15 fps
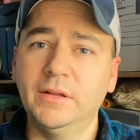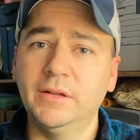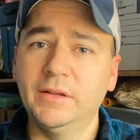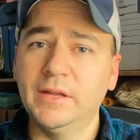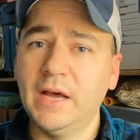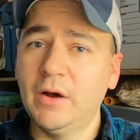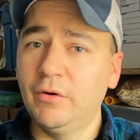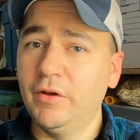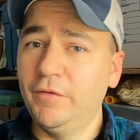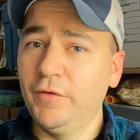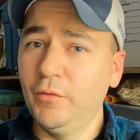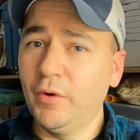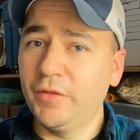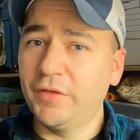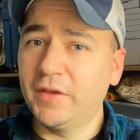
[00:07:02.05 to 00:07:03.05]
Now, if you
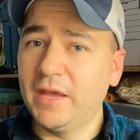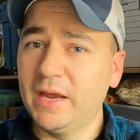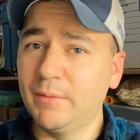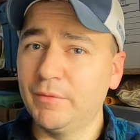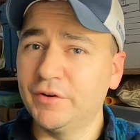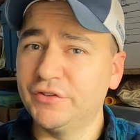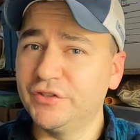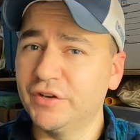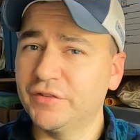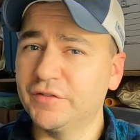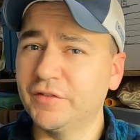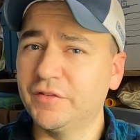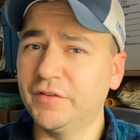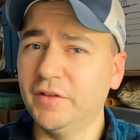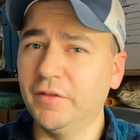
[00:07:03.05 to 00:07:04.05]
want the camera just
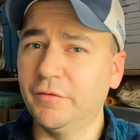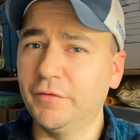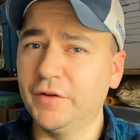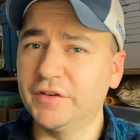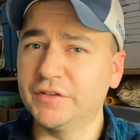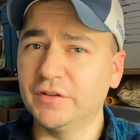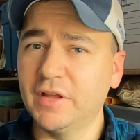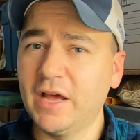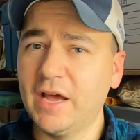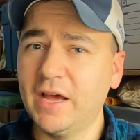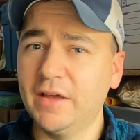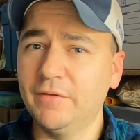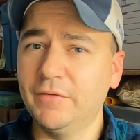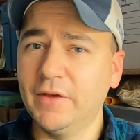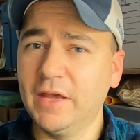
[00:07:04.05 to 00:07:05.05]
to see the fish
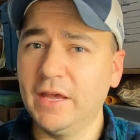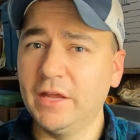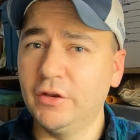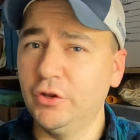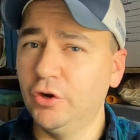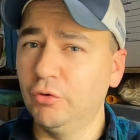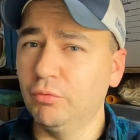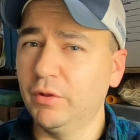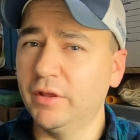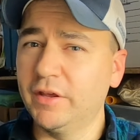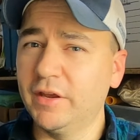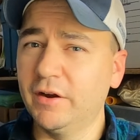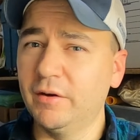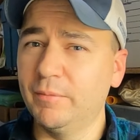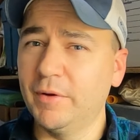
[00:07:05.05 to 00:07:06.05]
live and you don't really
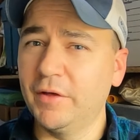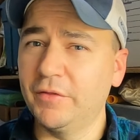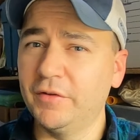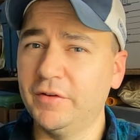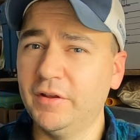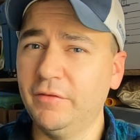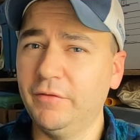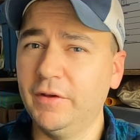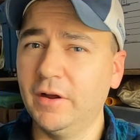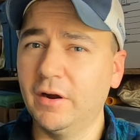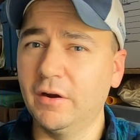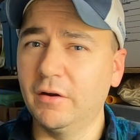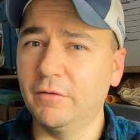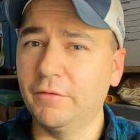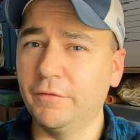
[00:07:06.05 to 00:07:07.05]
care about the
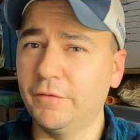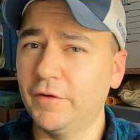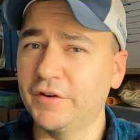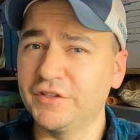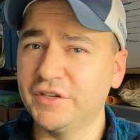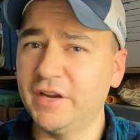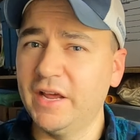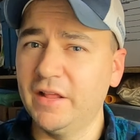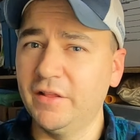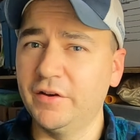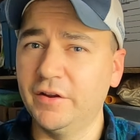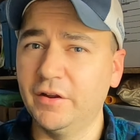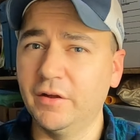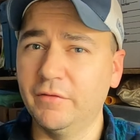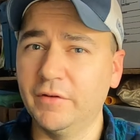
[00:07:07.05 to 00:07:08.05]
DVR
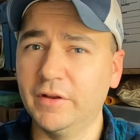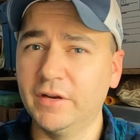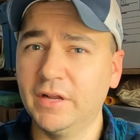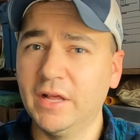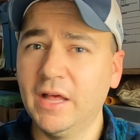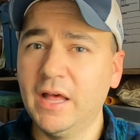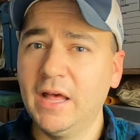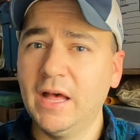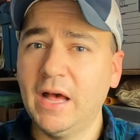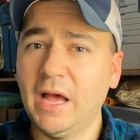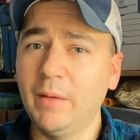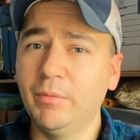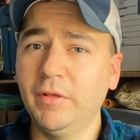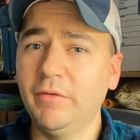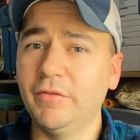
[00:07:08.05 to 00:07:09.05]
functionality of it,
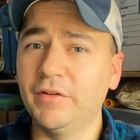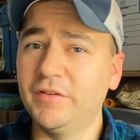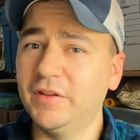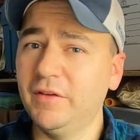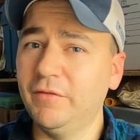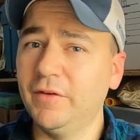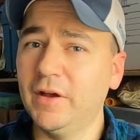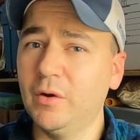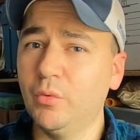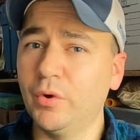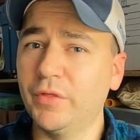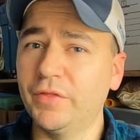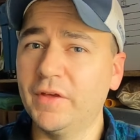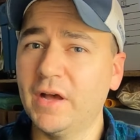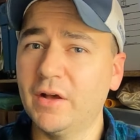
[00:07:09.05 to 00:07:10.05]
I believe the TVL
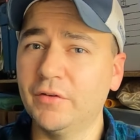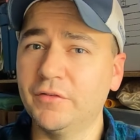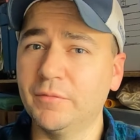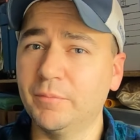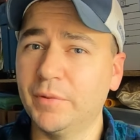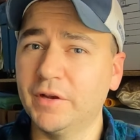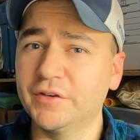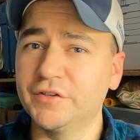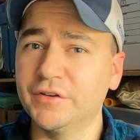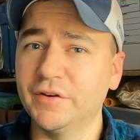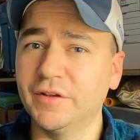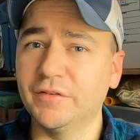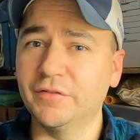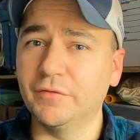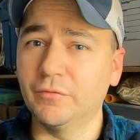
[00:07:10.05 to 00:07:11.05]
1000 picture
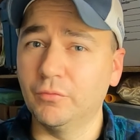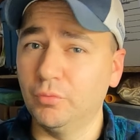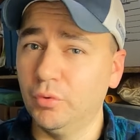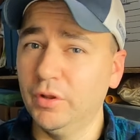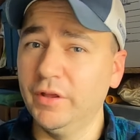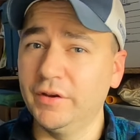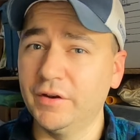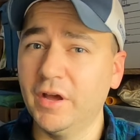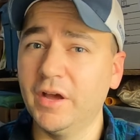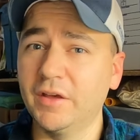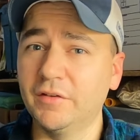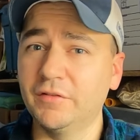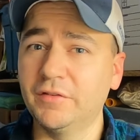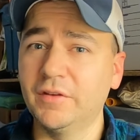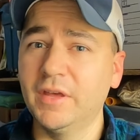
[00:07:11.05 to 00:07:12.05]
is really
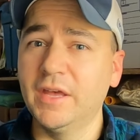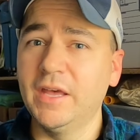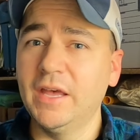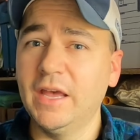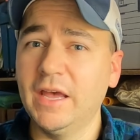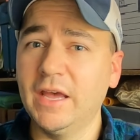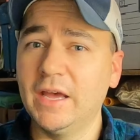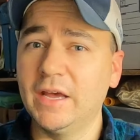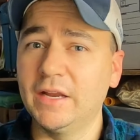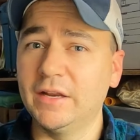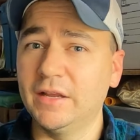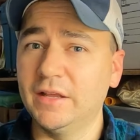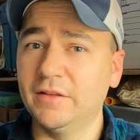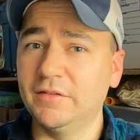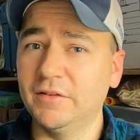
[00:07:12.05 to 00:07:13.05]
nice, and
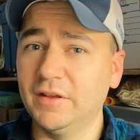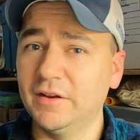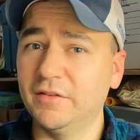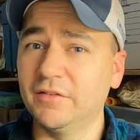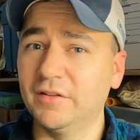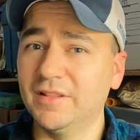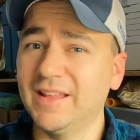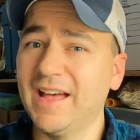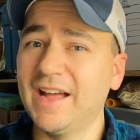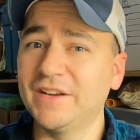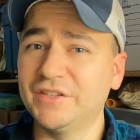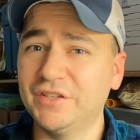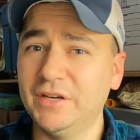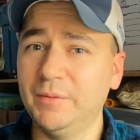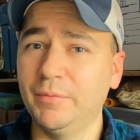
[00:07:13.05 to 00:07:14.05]
it is a lot
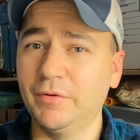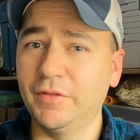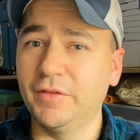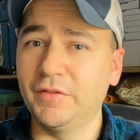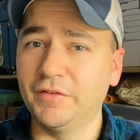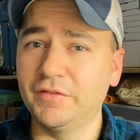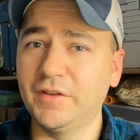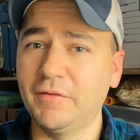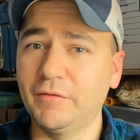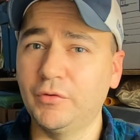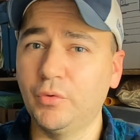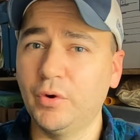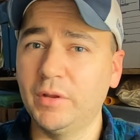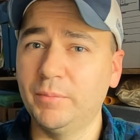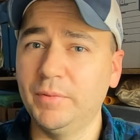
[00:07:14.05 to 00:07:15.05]
cheaper than the
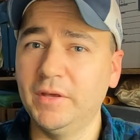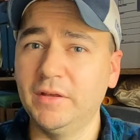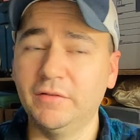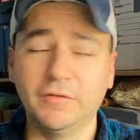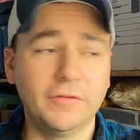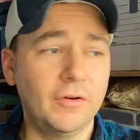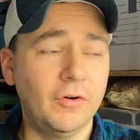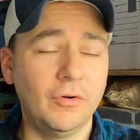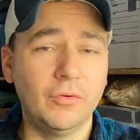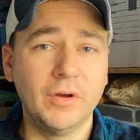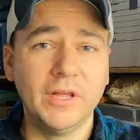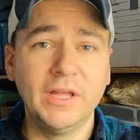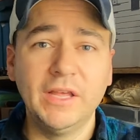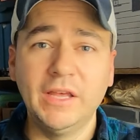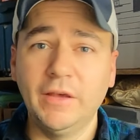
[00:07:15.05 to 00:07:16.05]
720p. So
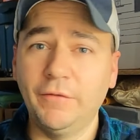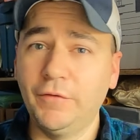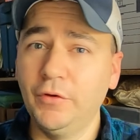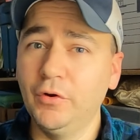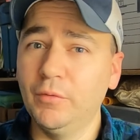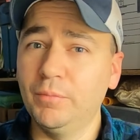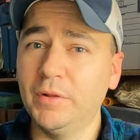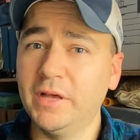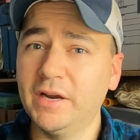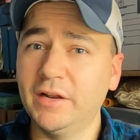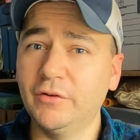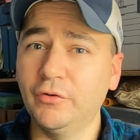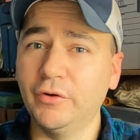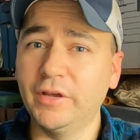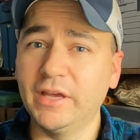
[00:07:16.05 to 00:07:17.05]
if you don't plan on
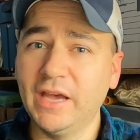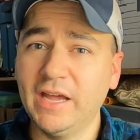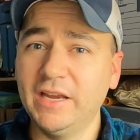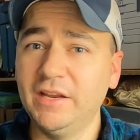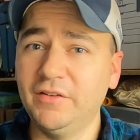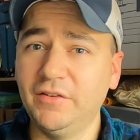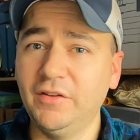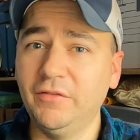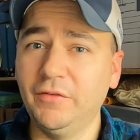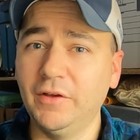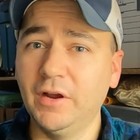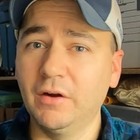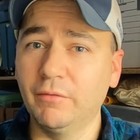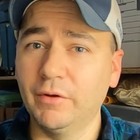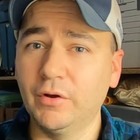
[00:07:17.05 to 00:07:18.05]
doing any
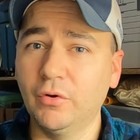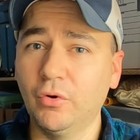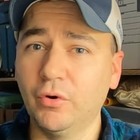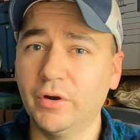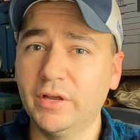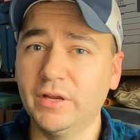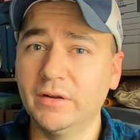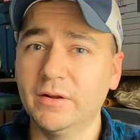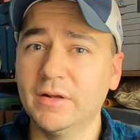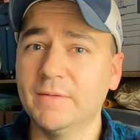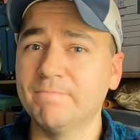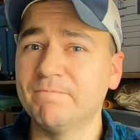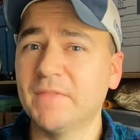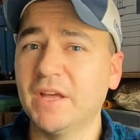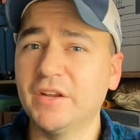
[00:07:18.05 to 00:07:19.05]
DVR recording,
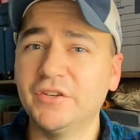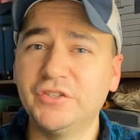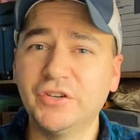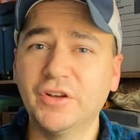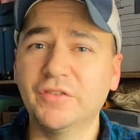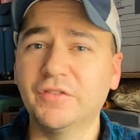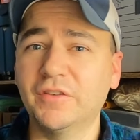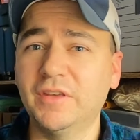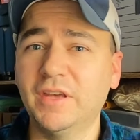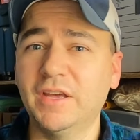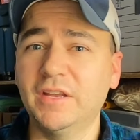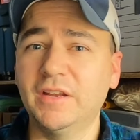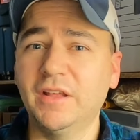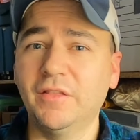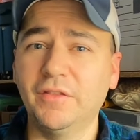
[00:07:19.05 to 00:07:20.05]
just
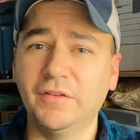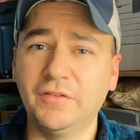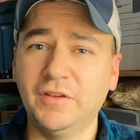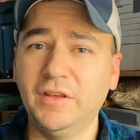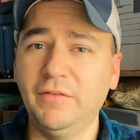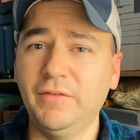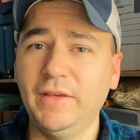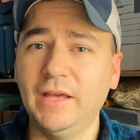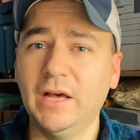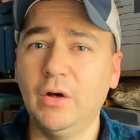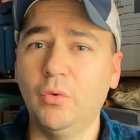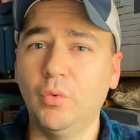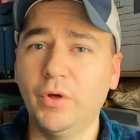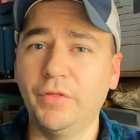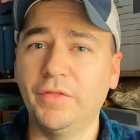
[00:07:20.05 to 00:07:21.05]
get the
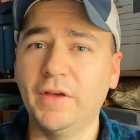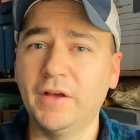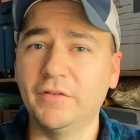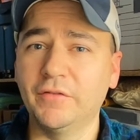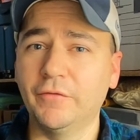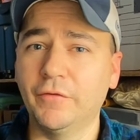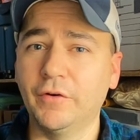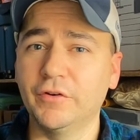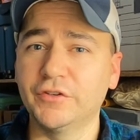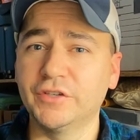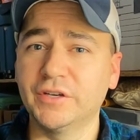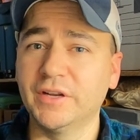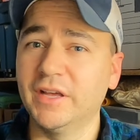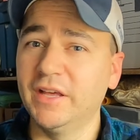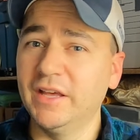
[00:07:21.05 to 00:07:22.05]
TVL 1000
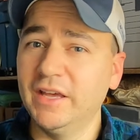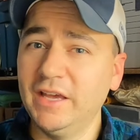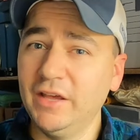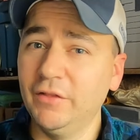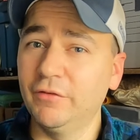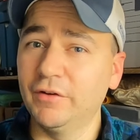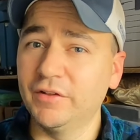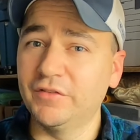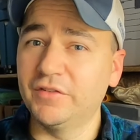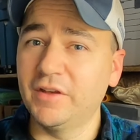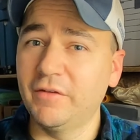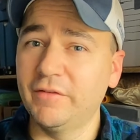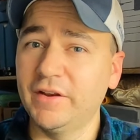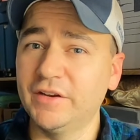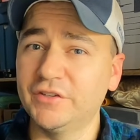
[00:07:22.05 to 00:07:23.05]
version, either in
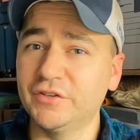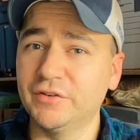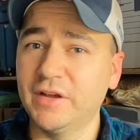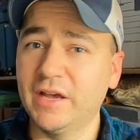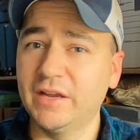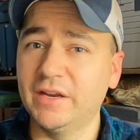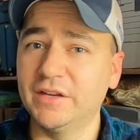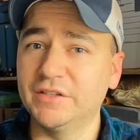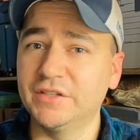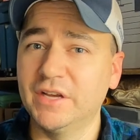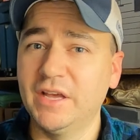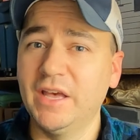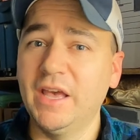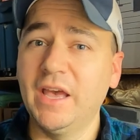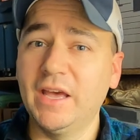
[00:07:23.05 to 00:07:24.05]
7-inch or 9-inch,
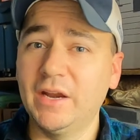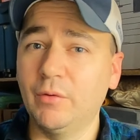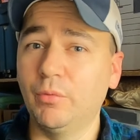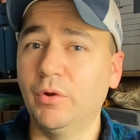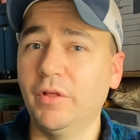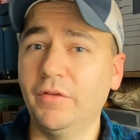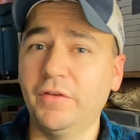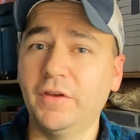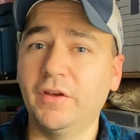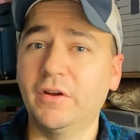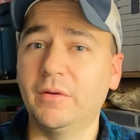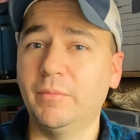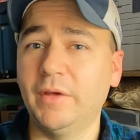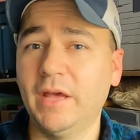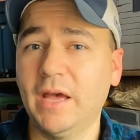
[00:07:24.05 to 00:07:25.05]
and I really think you're
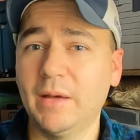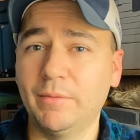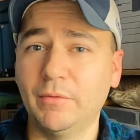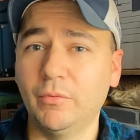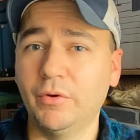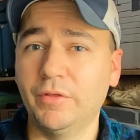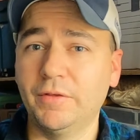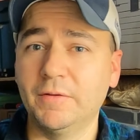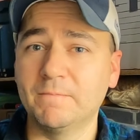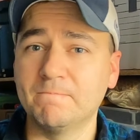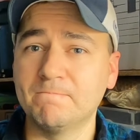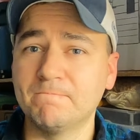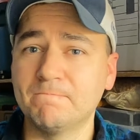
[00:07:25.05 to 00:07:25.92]
going to be happy with it.